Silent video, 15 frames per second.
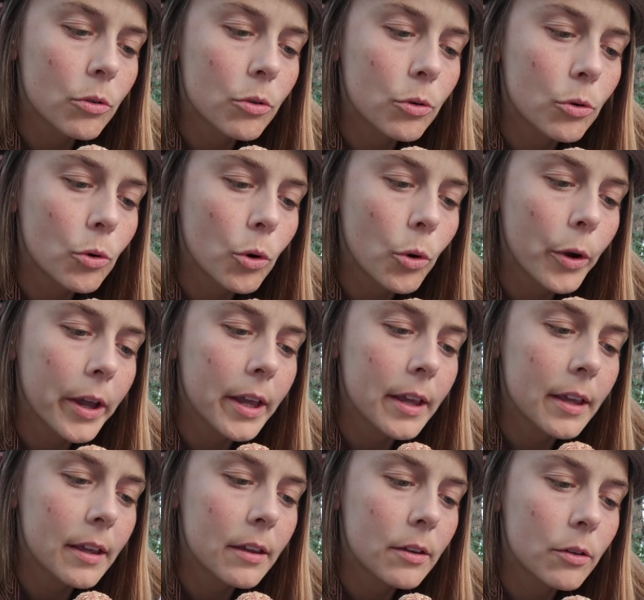Croy,
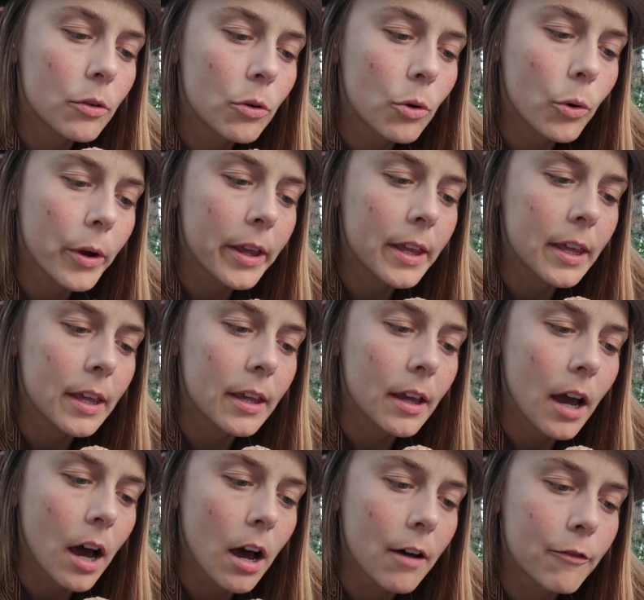croiky,
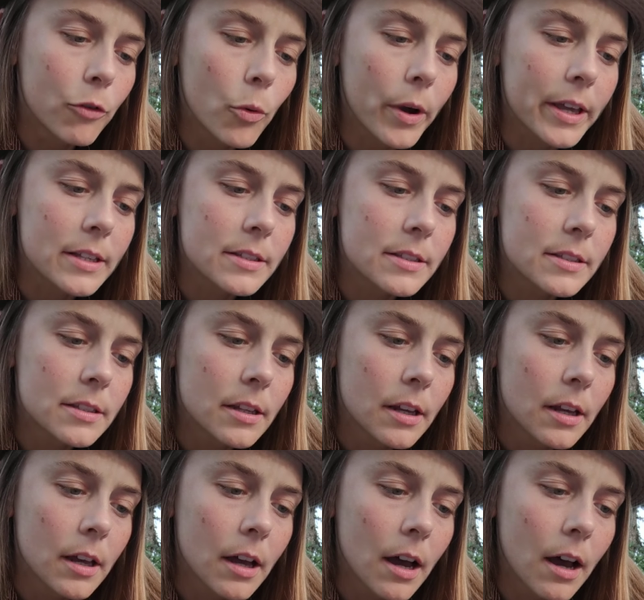a voice,
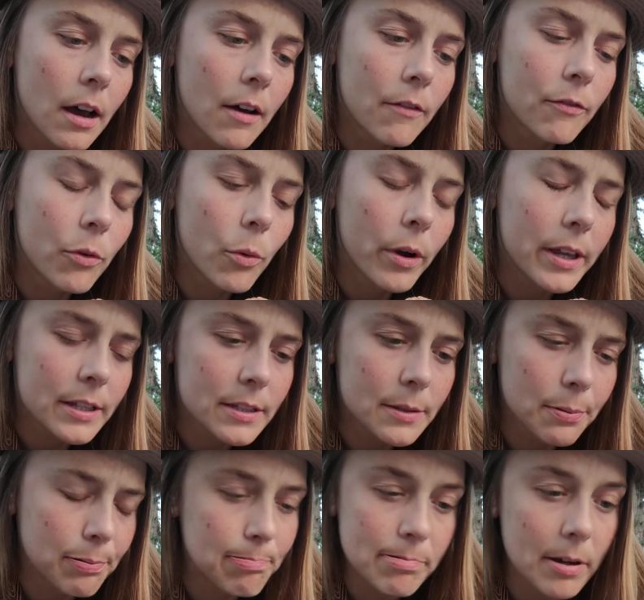a
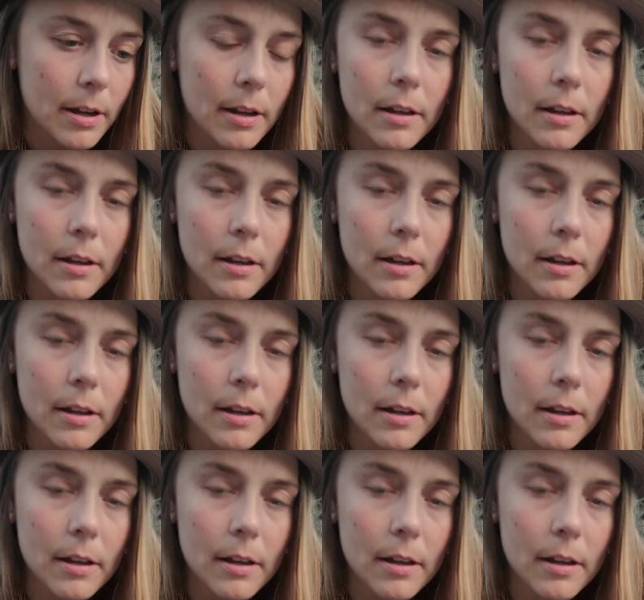voice.